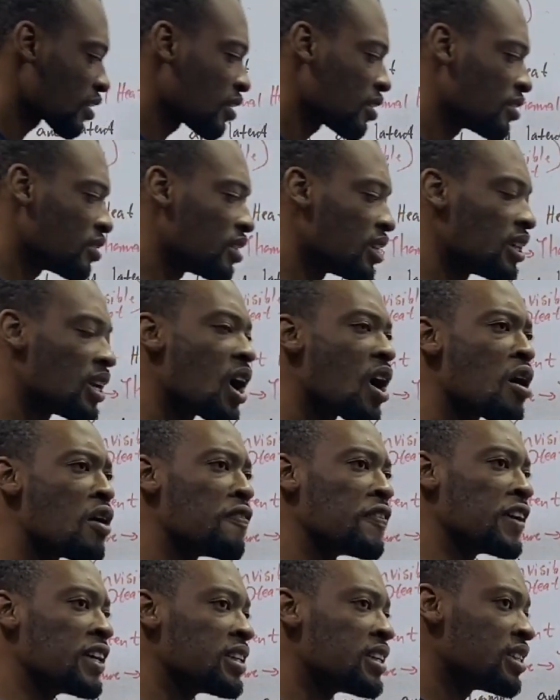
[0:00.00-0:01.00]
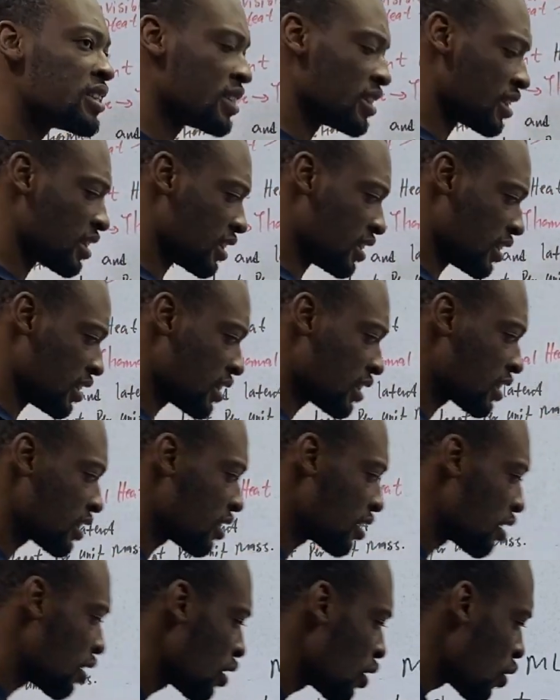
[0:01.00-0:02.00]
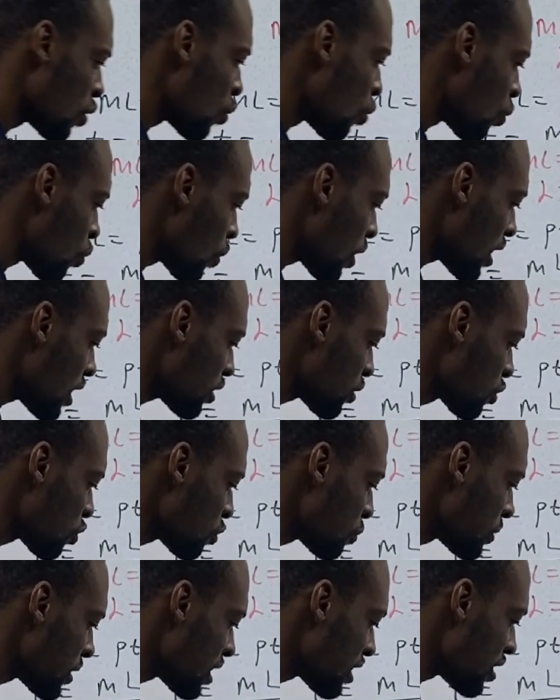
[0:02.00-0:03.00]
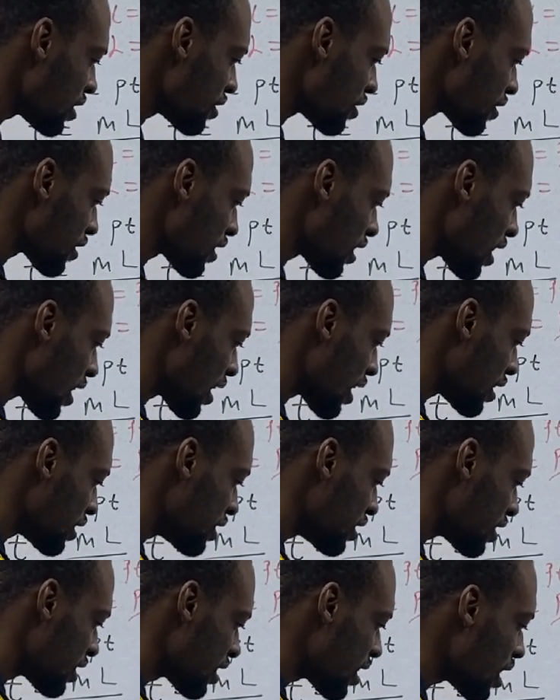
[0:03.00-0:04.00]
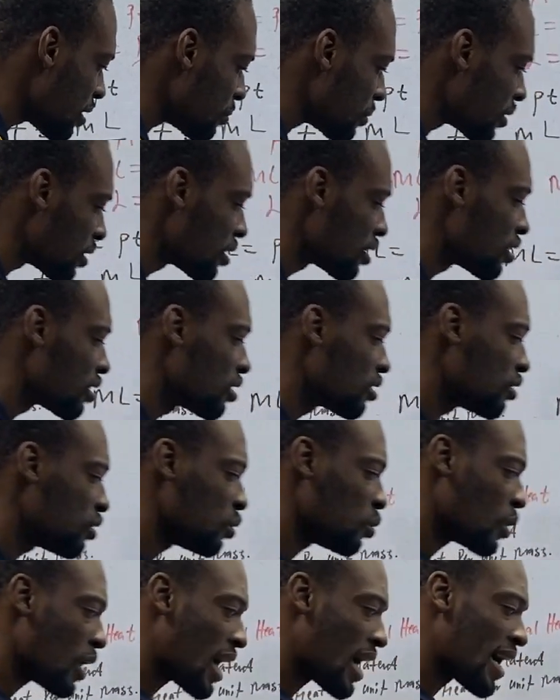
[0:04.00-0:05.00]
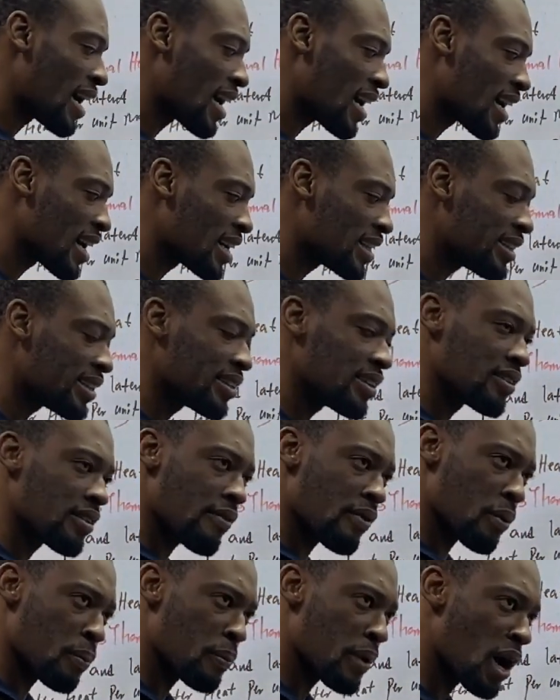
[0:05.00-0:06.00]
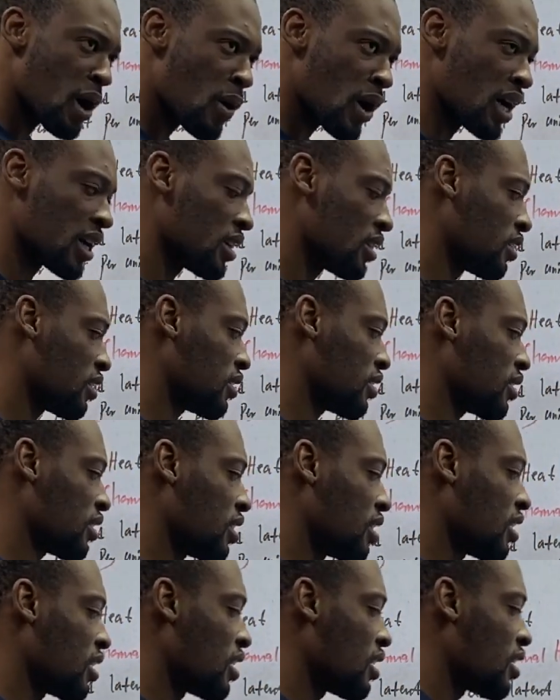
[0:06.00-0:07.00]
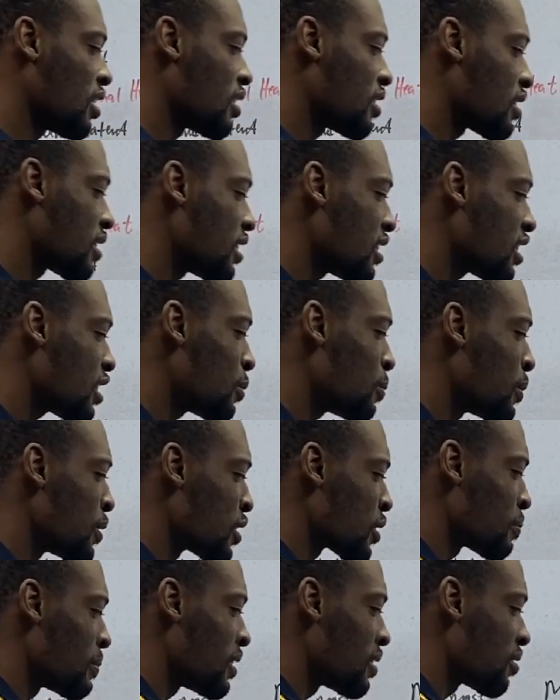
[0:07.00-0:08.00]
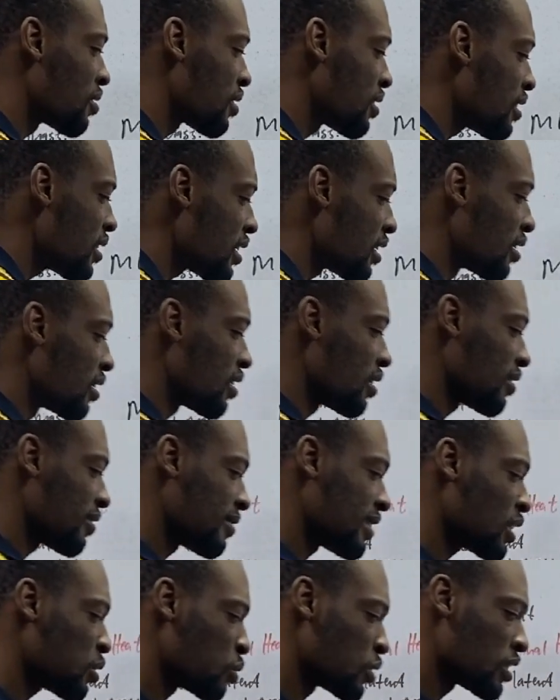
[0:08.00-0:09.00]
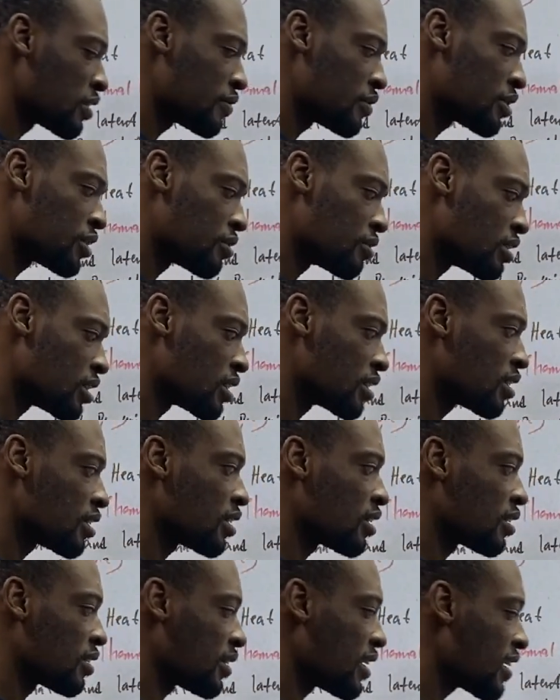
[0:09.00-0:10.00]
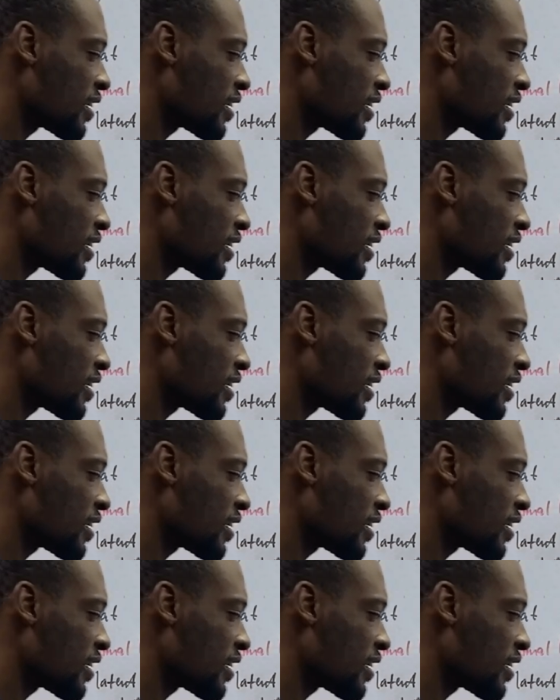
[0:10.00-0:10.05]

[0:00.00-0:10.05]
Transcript: the law of indices says when two bases are the same, you add the power. 6 plus minus 3, that will give you 3. That